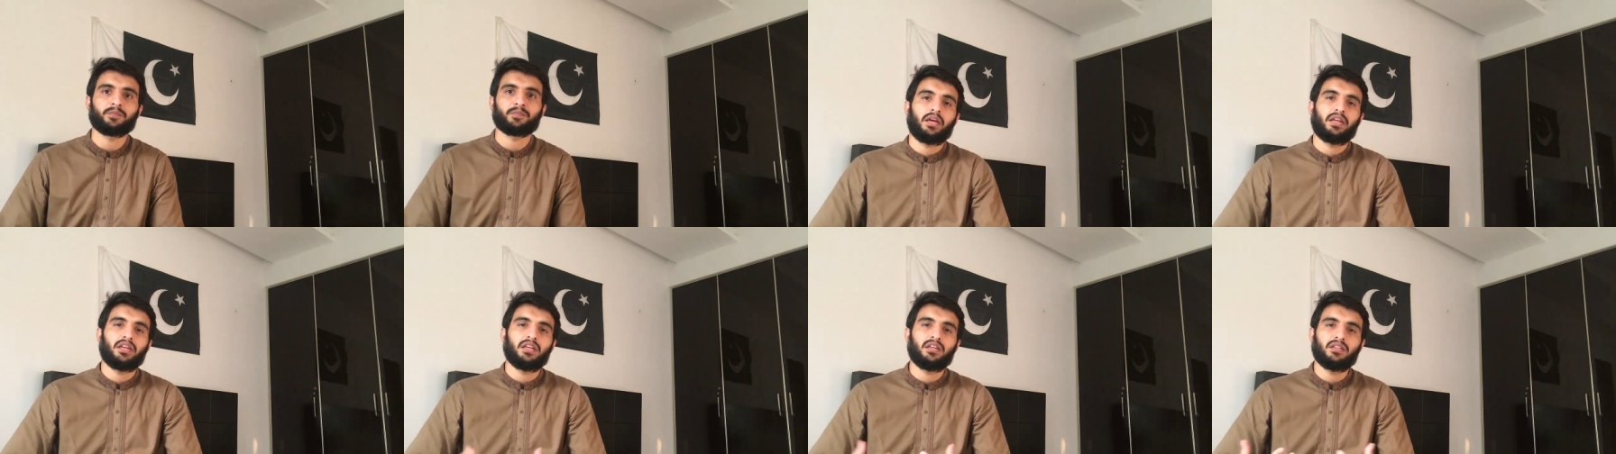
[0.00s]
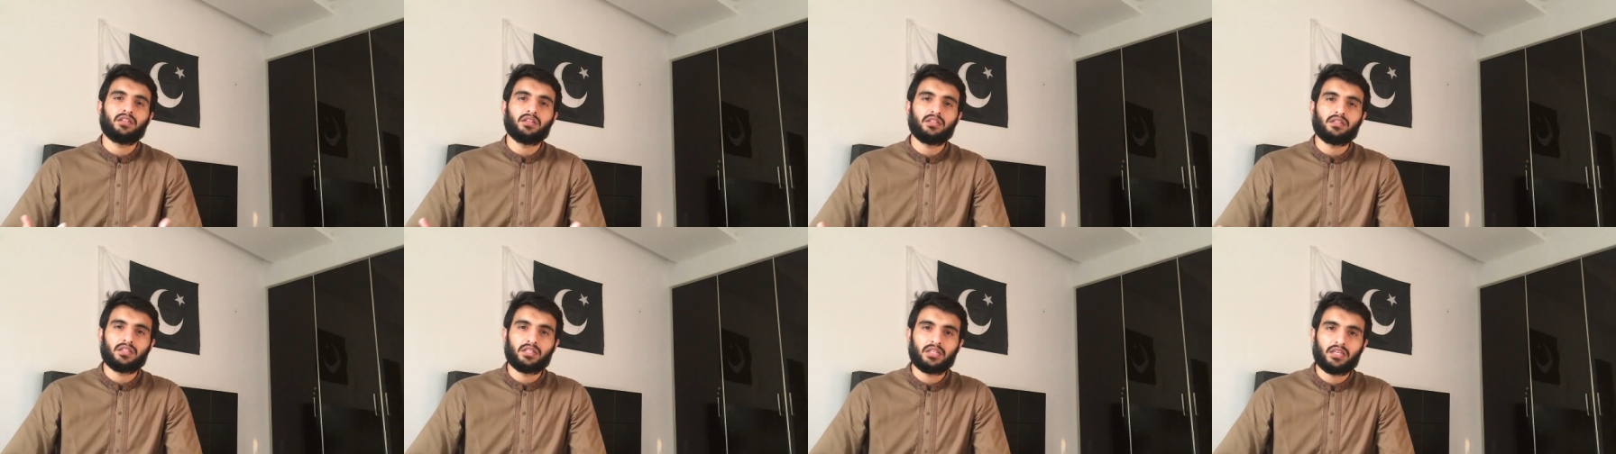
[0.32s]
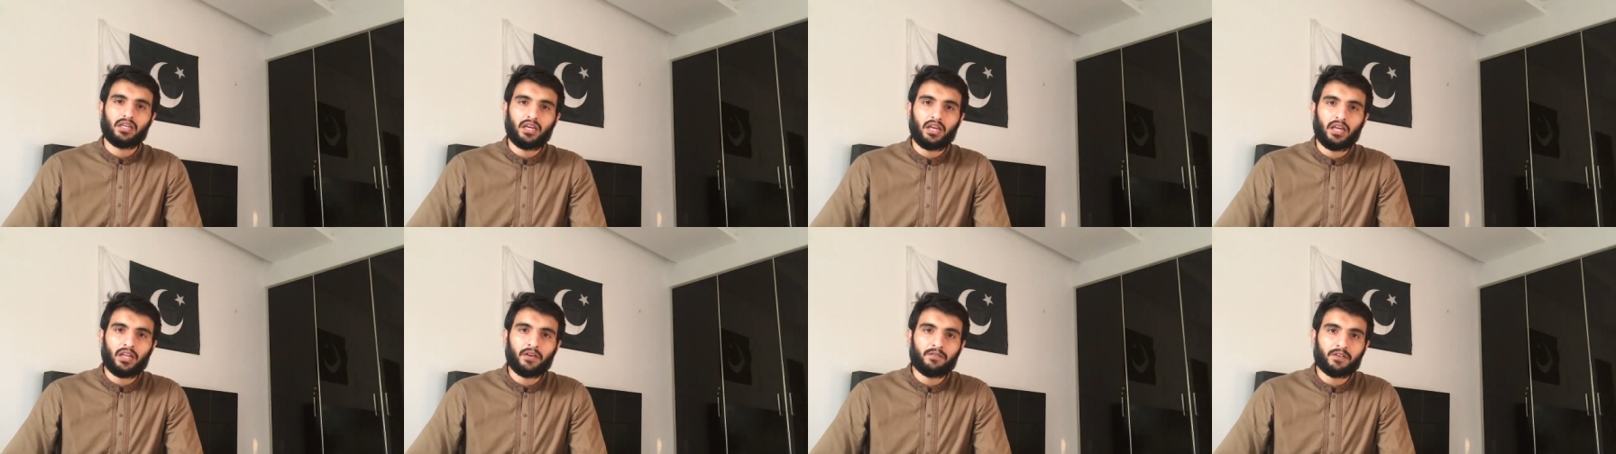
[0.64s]
Another
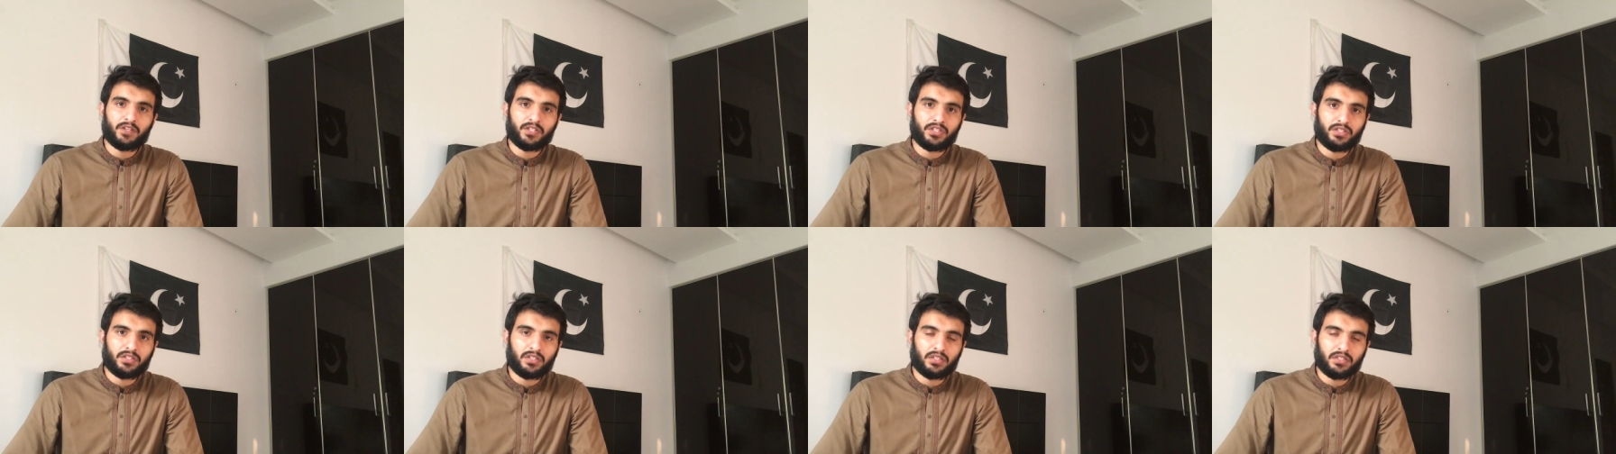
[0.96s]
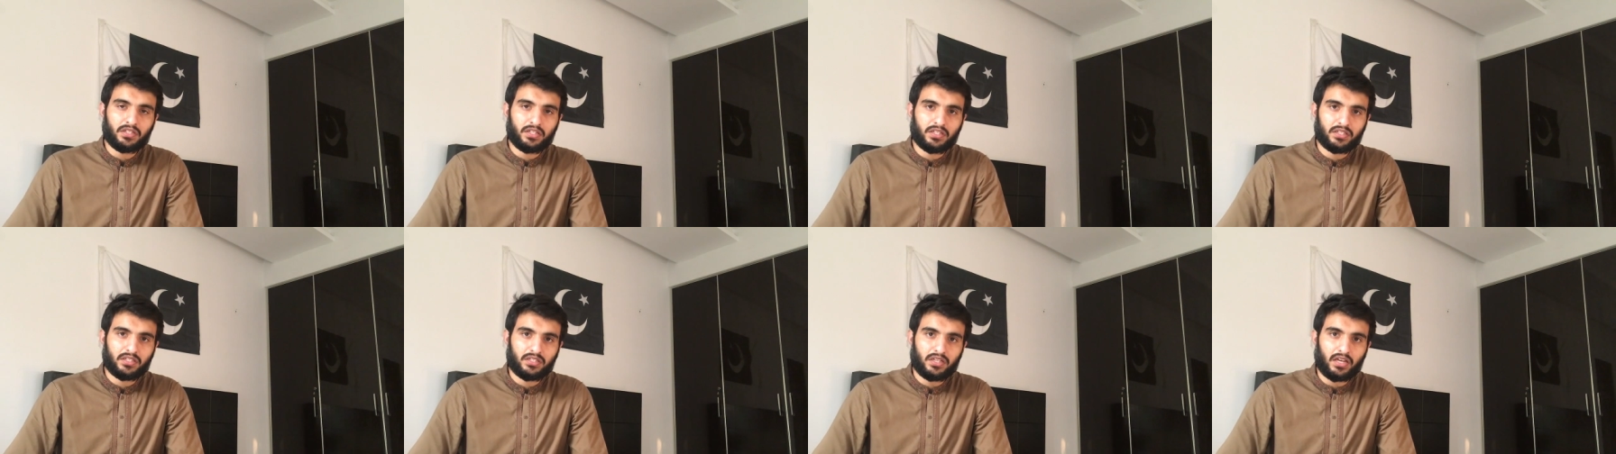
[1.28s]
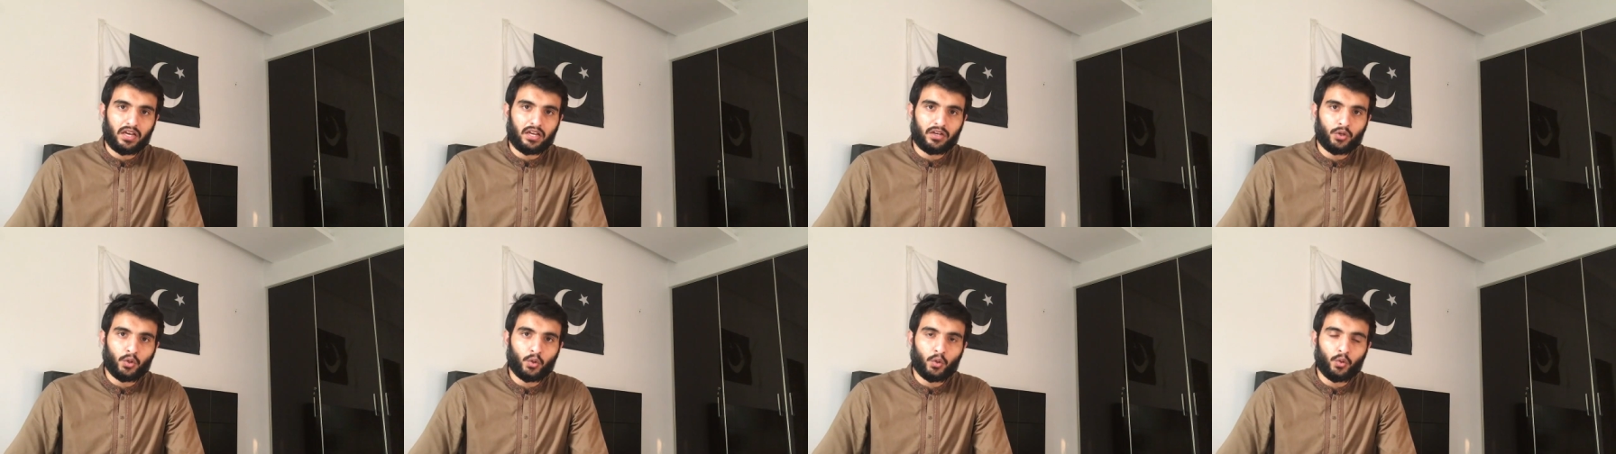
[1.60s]
thing in which the test
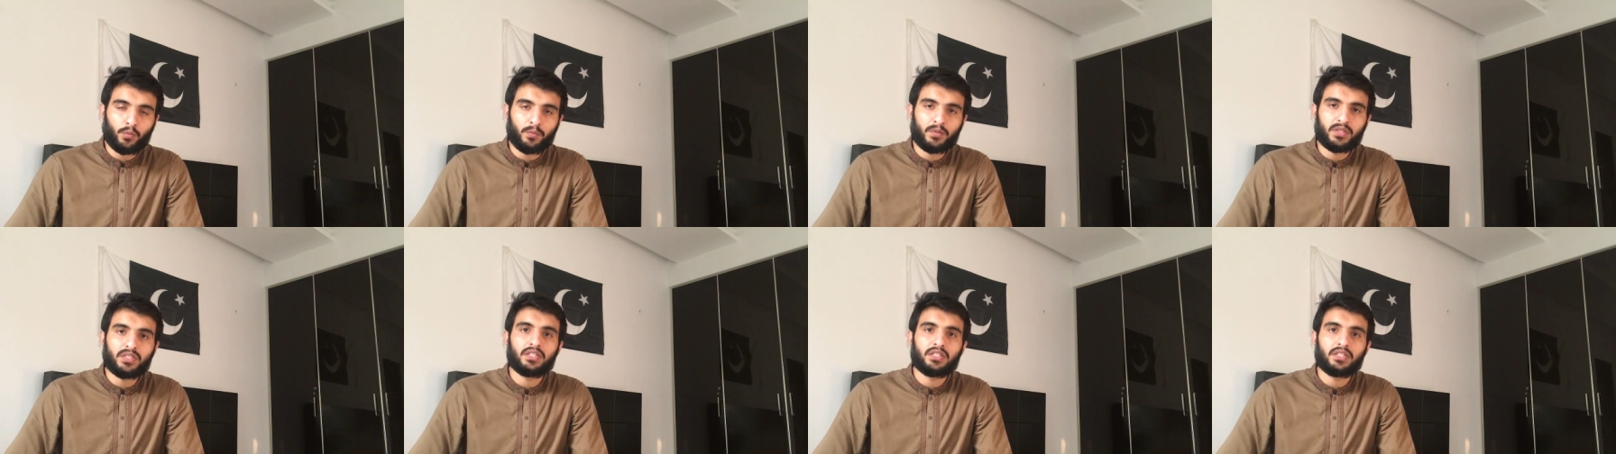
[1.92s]
at home